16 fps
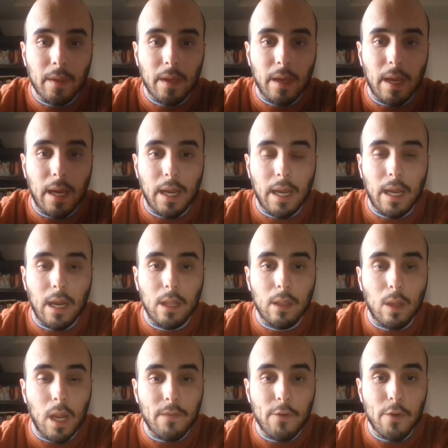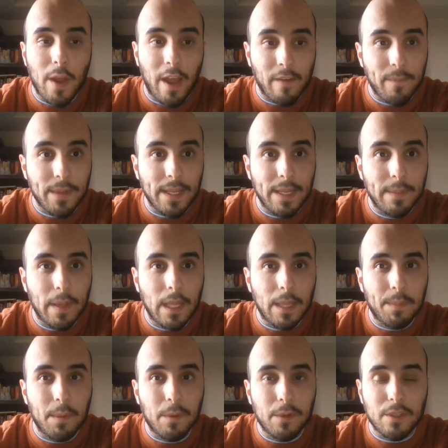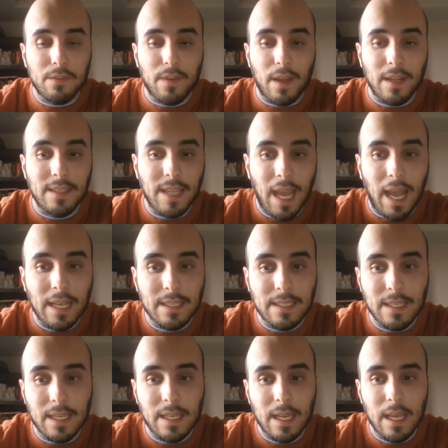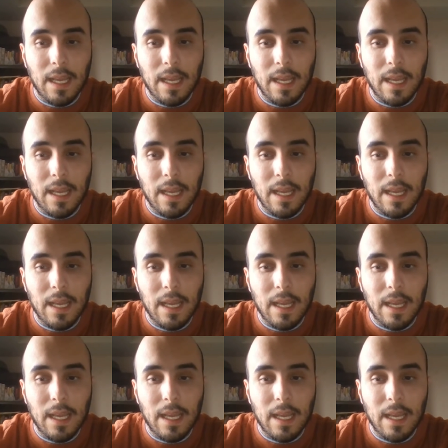A lot of you have been emailing me, which is fantastic.